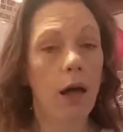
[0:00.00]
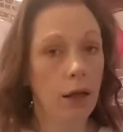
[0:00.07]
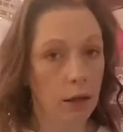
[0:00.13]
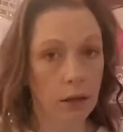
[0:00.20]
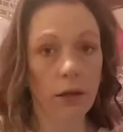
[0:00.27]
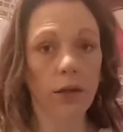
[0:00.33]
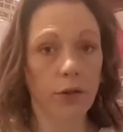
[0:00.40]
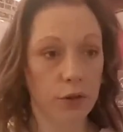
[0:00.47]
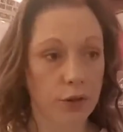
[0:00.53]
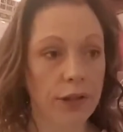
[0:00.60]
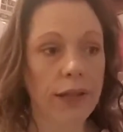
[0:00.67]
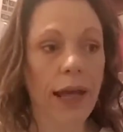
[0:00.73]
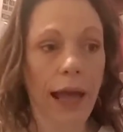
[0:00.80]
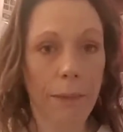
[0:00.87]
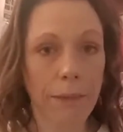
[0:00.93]

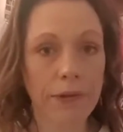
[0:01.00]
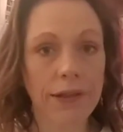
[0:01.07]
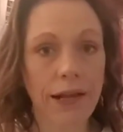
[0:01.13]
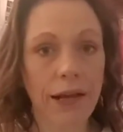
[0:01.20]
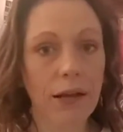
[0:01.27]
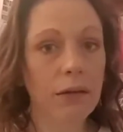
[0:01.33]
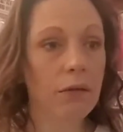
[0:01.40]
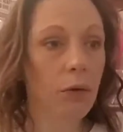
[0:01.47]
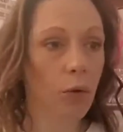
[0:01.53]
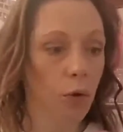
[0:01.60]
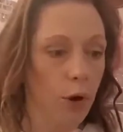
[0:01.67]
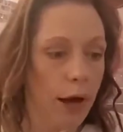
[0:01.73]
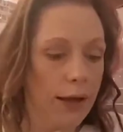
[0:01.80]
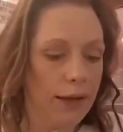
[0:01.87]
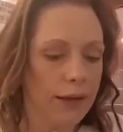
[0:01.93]
literally Amazon
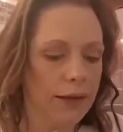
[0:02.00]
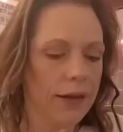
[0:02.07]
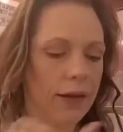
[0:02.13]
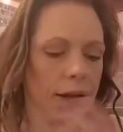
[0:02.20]
or Etsy.